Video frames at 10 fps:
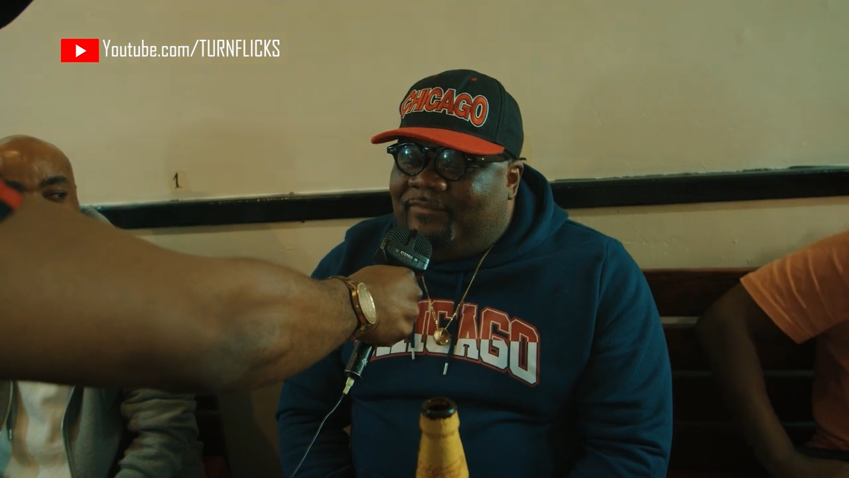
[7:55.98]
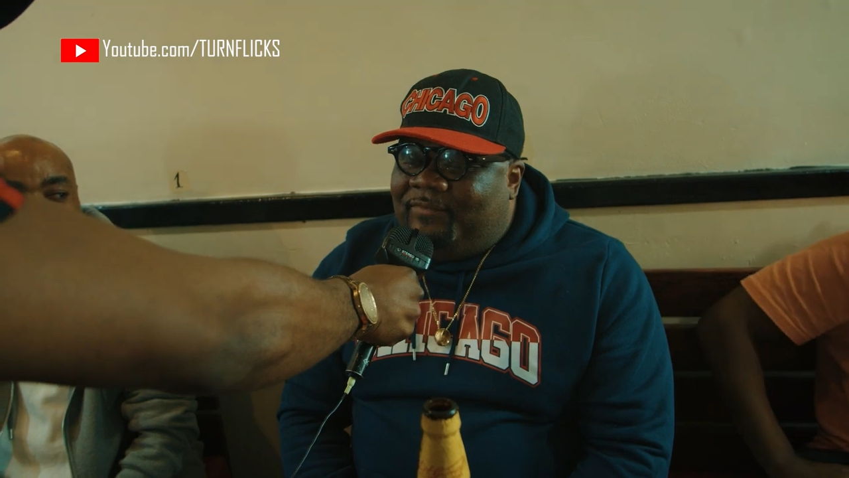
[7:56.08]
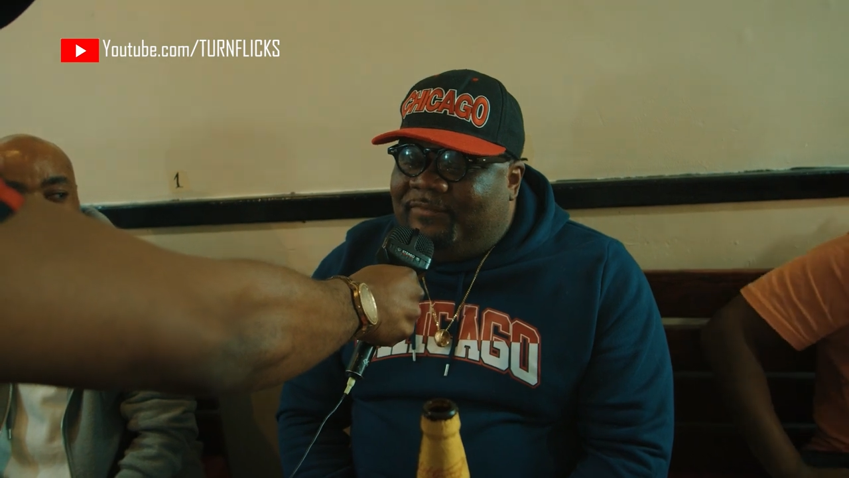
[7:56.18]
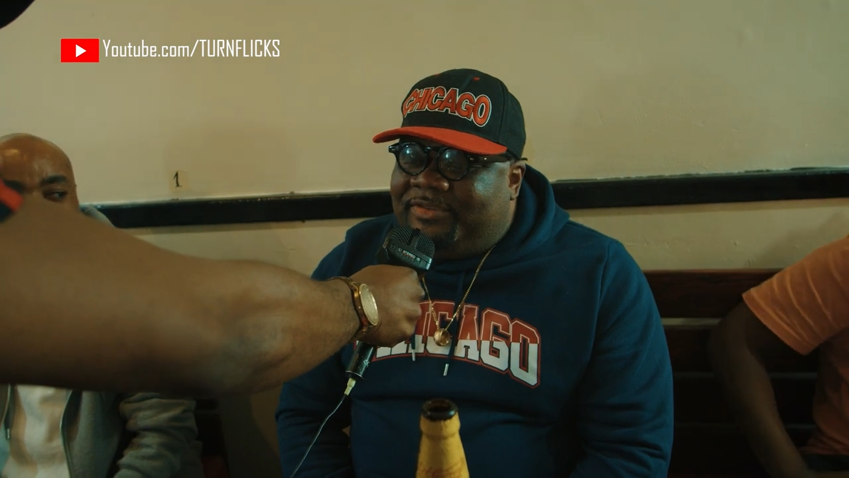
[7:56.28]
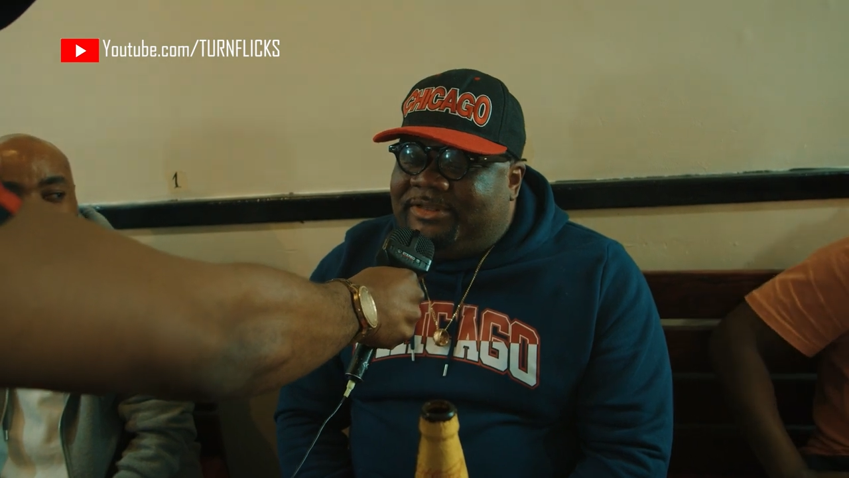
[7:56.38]

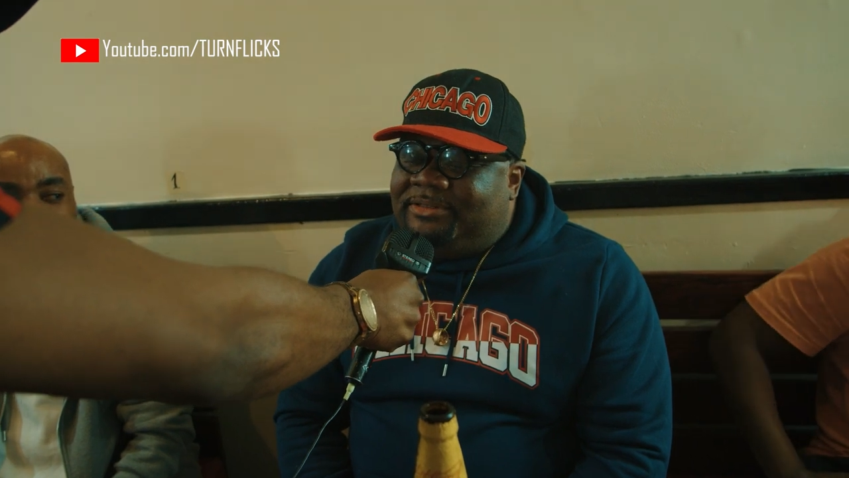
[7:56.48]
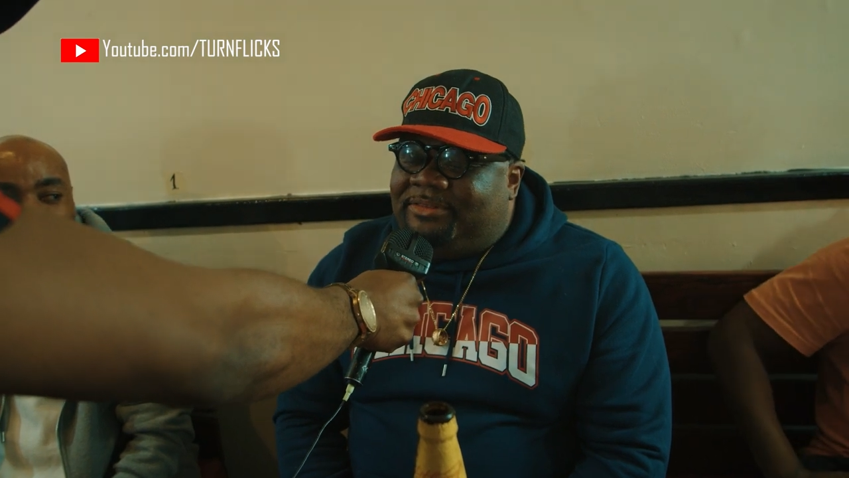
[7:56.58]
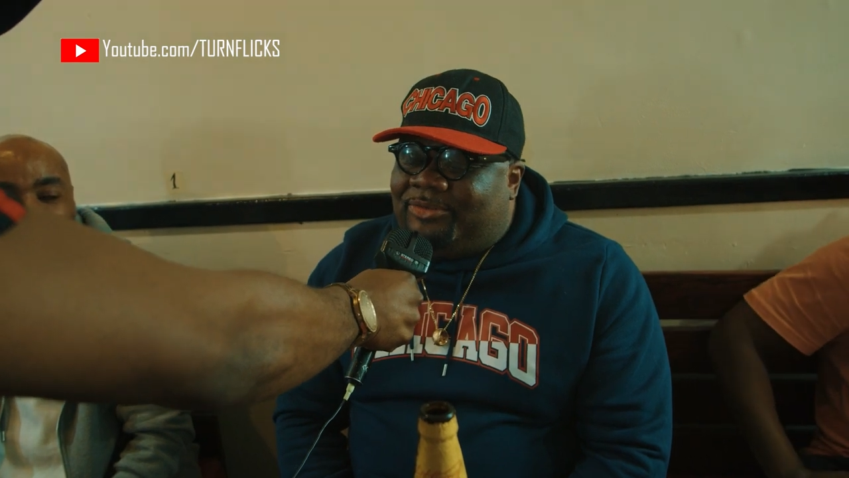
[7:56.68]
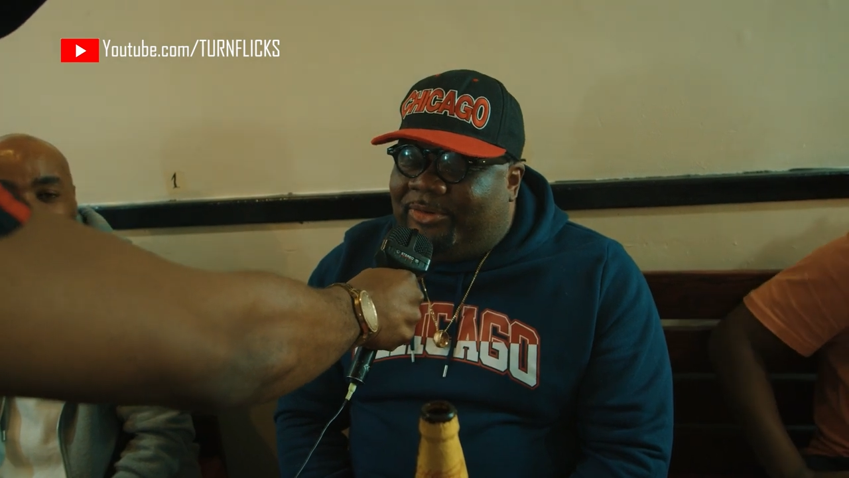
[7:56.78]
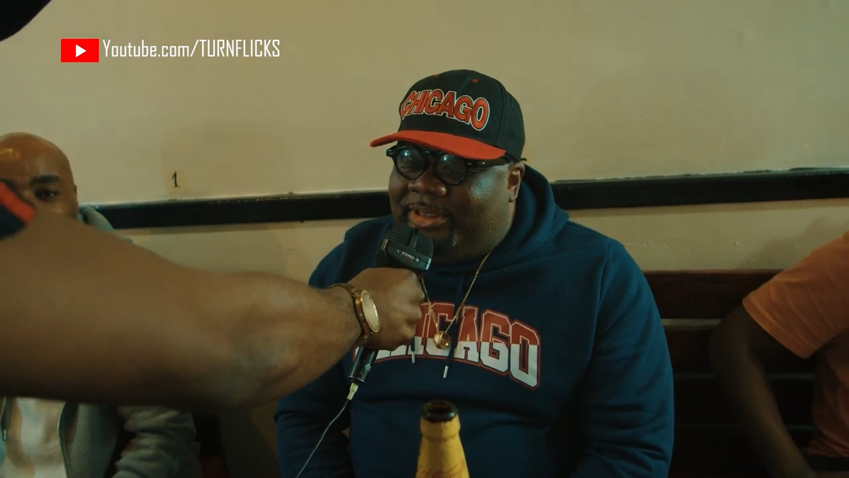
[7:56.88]

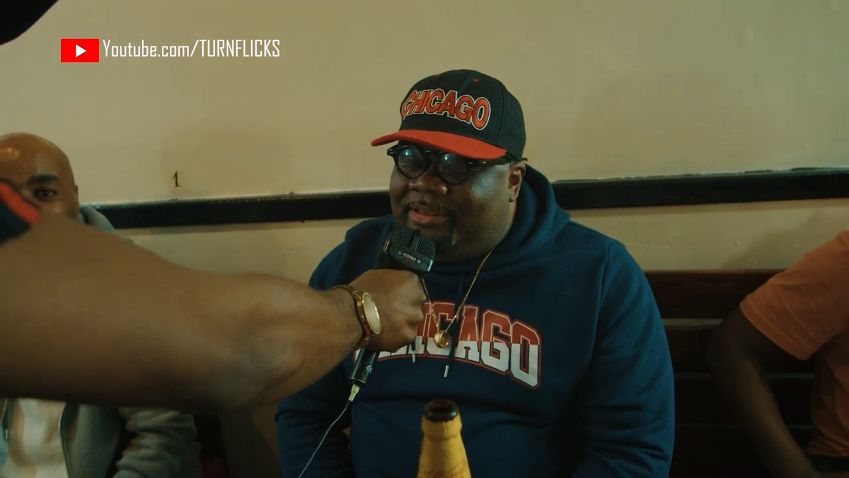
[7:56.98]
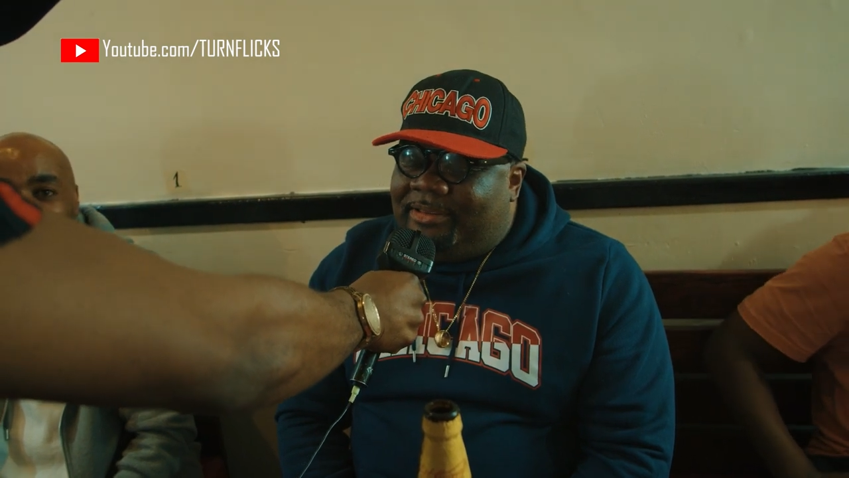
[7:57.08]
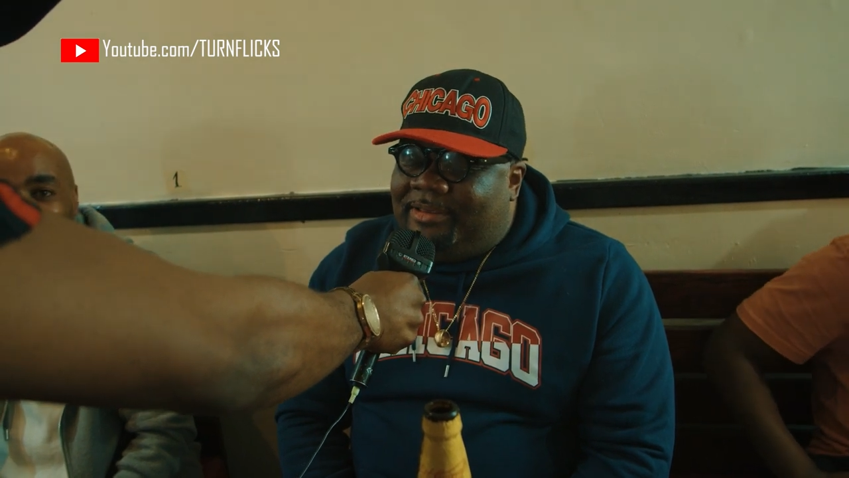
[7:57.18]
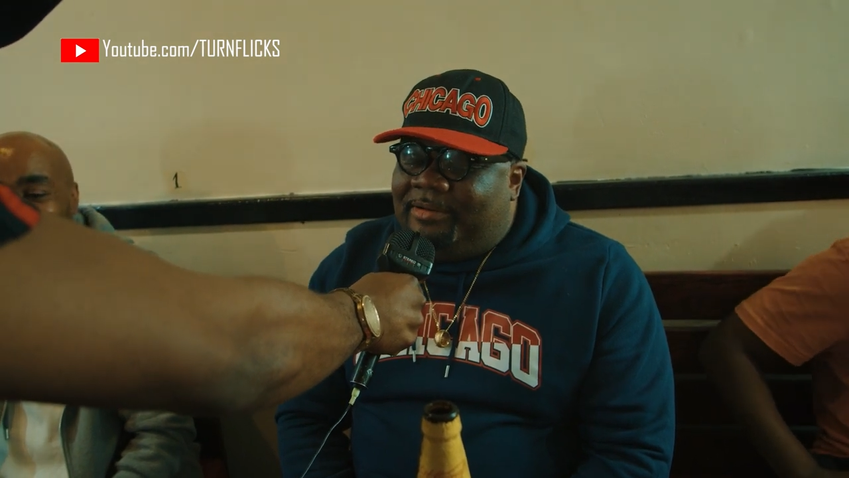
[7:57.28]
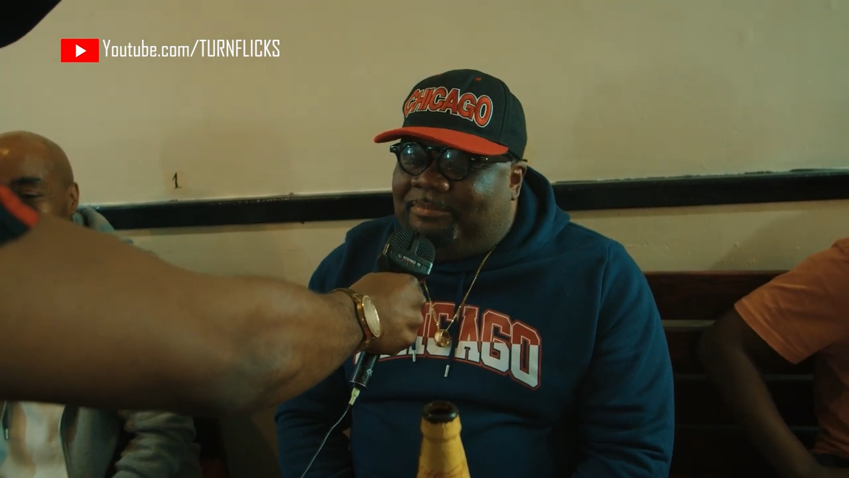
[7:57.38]
53
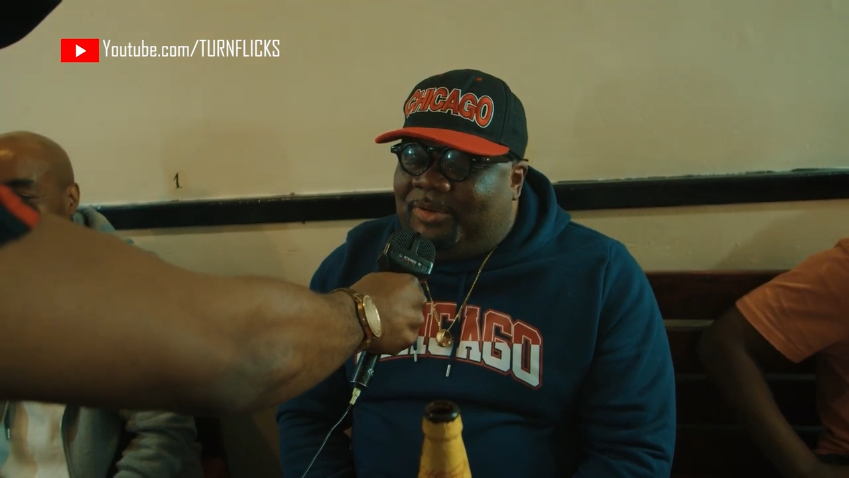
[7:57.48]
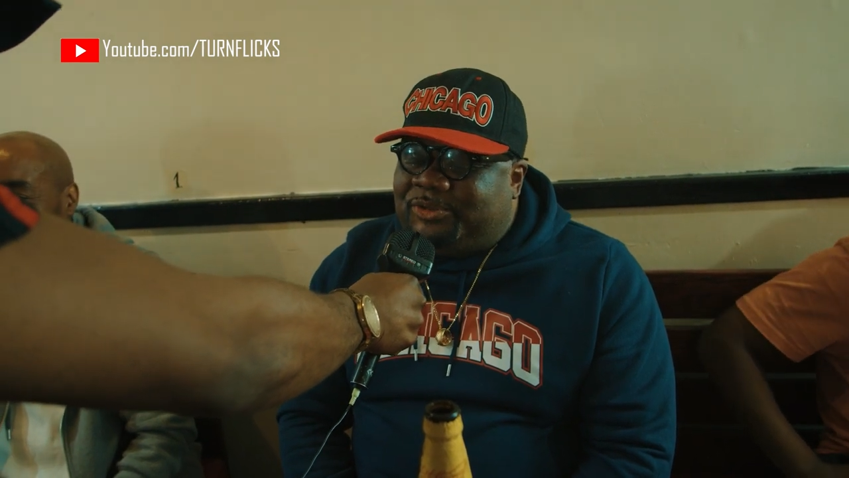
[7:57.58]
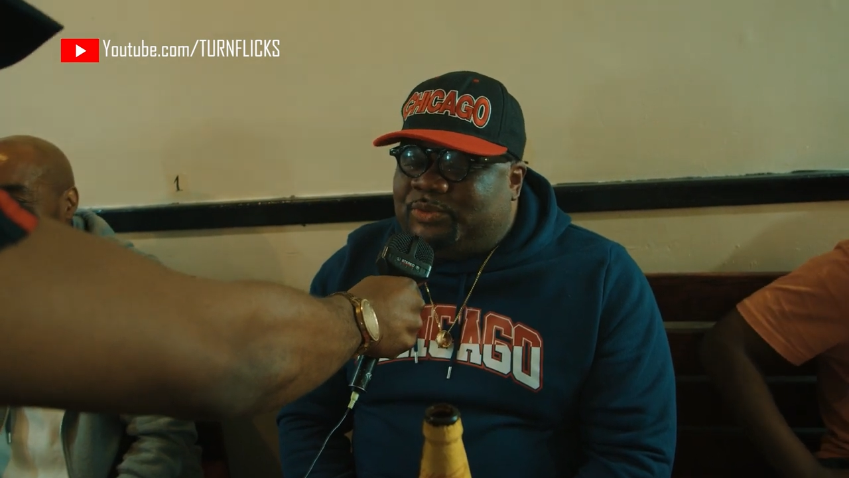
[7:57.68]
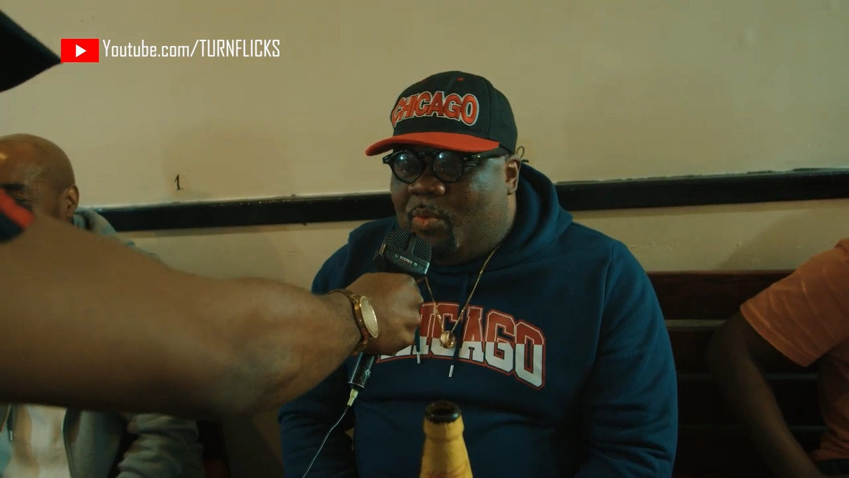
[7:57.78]
plus